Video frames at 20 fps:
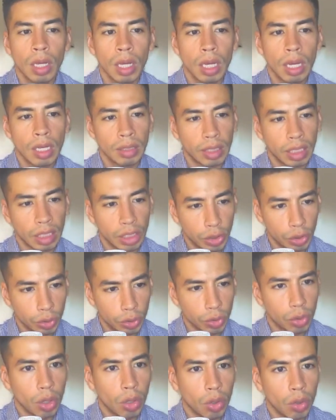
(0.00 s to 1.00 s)
that you
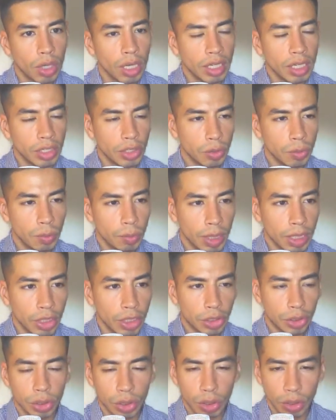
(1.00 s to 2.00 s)
go and you make
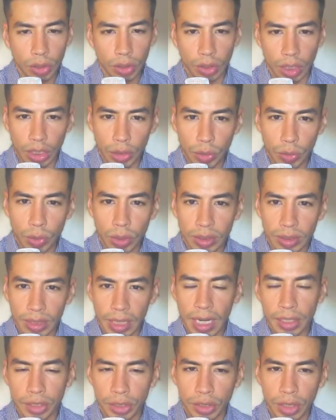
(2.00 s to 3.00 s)
sure that you
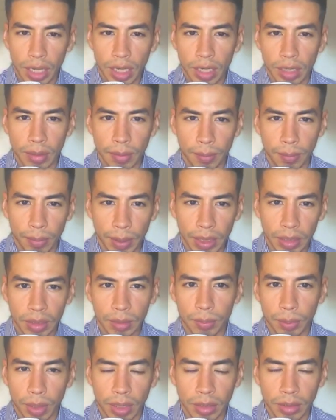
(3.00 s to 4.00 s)
attach that bank
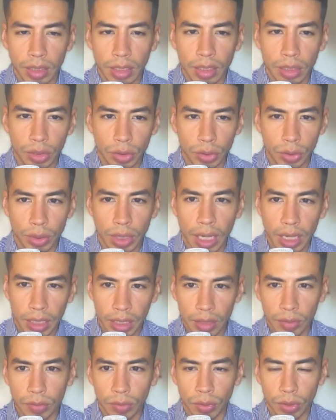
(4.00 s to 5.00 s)
deposit to that
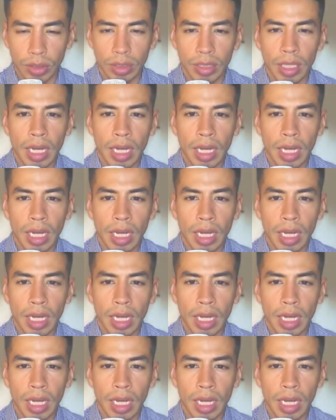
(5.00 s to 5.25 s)
invoice.